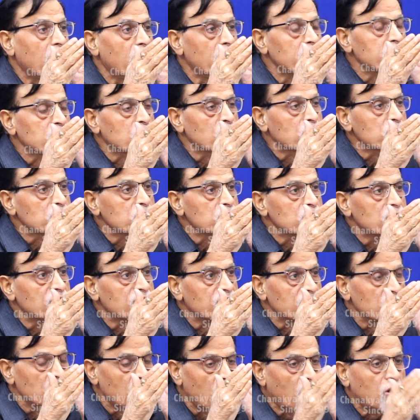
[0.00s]
I am talking
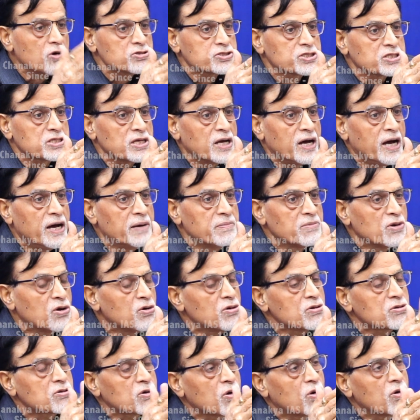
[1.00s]
of loss. I am
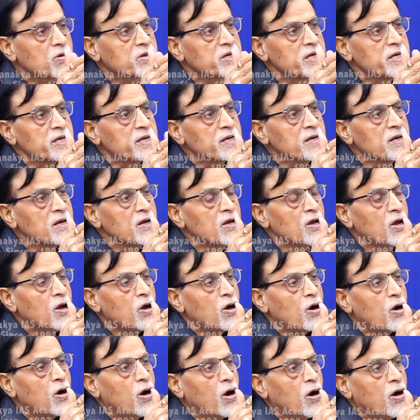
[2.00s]
not talking
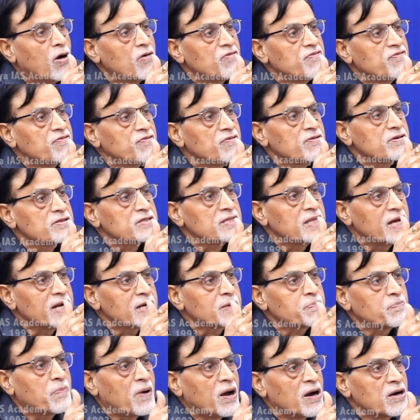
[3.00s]
of
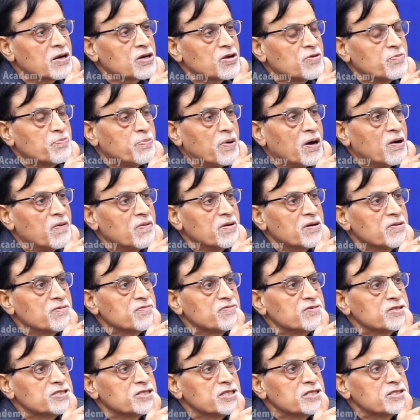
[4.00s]
that part of power
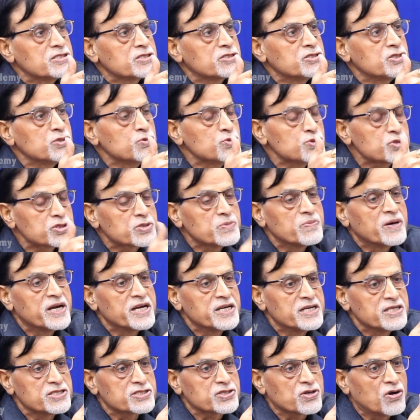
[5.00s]
which is used by
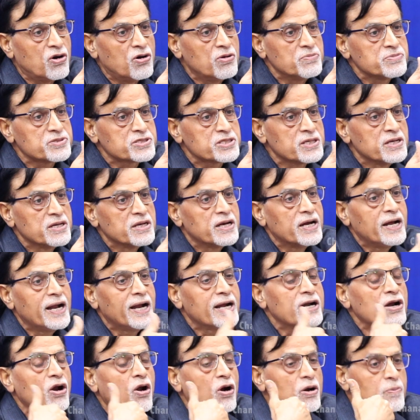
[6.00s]
DISCOMs
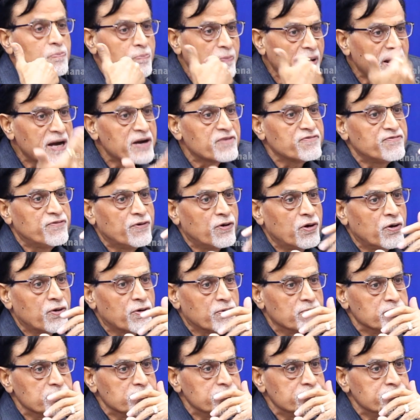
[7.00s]
and not paid
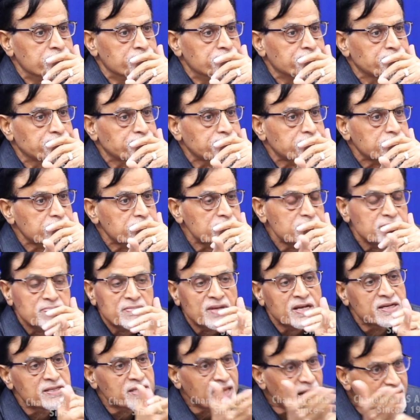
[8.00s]
for.
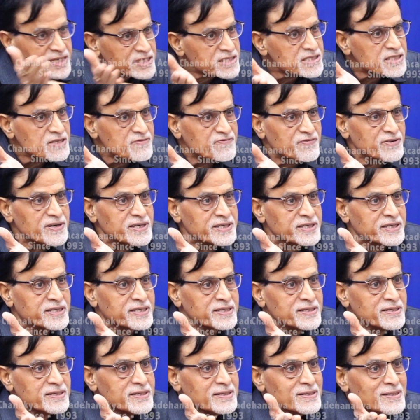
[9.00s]
That is different.
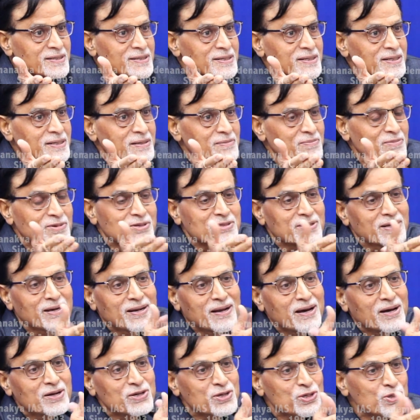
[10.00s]
Well,
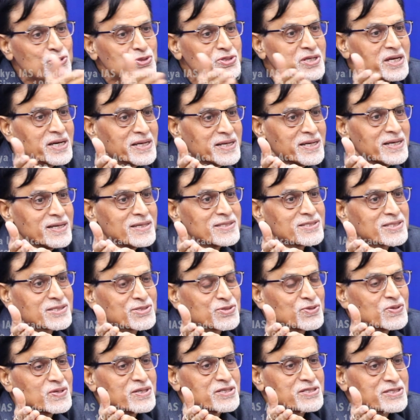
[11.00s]
there are huge areas
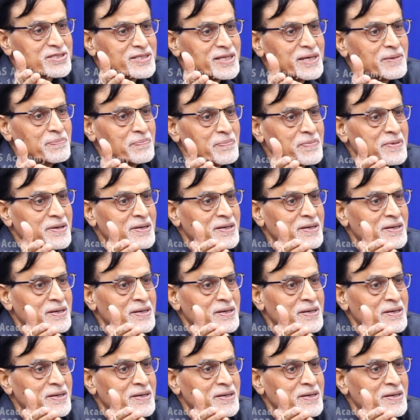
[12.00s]
towards them.